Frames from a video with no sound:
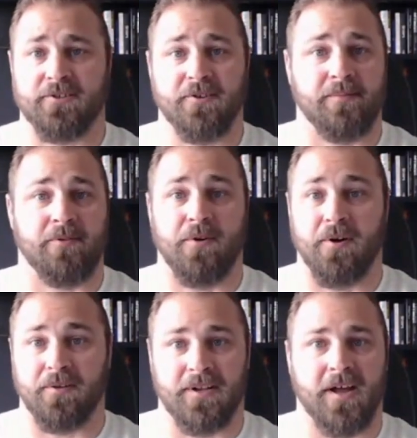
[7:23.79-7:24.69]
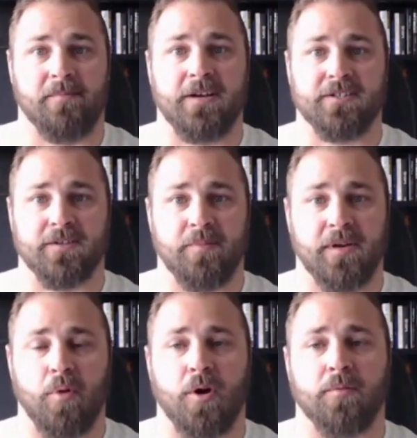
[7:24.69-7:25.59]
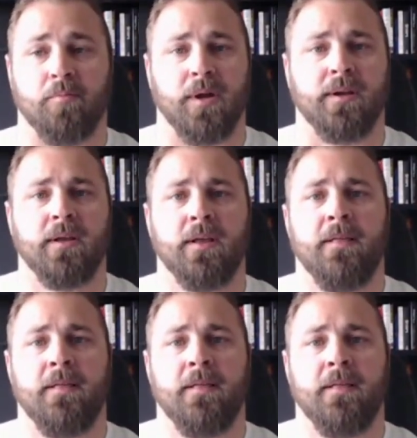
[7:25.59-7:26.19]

Don't get me wrong, like automation is a big part, but